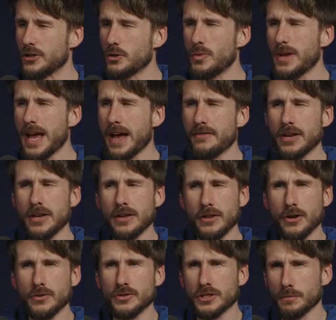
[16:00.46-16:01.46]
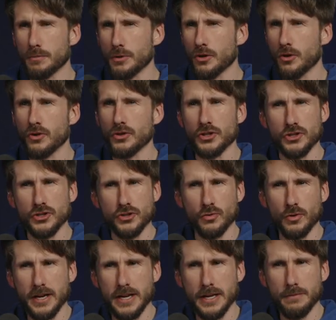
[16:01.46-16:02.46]
do we have any of those to put on the
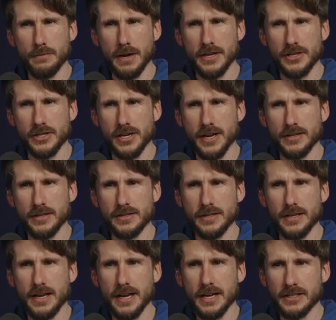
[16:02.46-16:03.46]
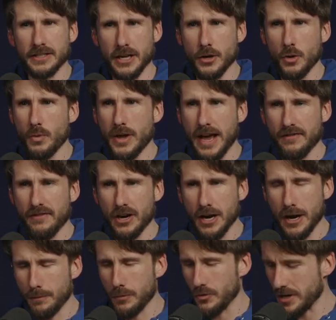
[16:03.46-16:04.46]
screen by chance? Because I know we have a
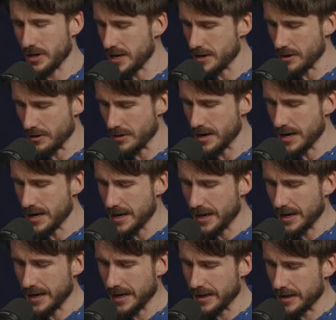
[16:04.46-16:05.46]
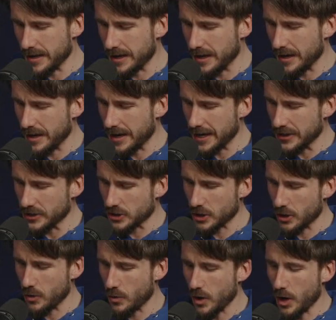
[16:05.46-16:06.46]
couple here. And, and
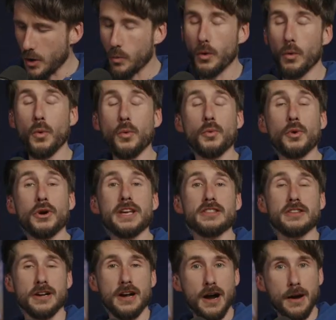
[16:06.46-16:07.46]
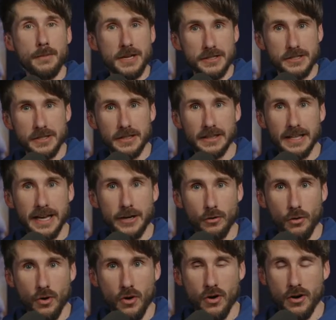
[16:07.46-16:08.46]
so we'll, we'll get the comments
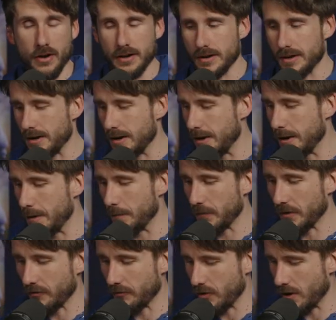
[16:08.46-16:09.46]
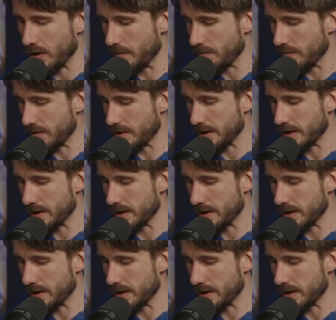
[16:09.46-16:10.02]
later on um, from,